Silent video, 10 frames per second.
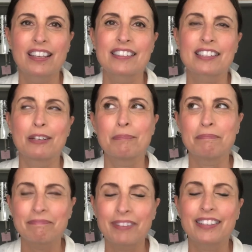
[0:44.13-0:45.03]
some,
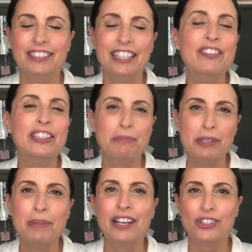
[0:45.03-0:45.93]
giving them
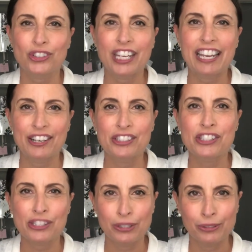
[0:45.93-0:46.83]
some extra care
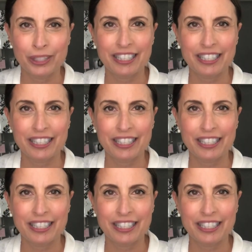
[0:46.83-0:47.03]
soon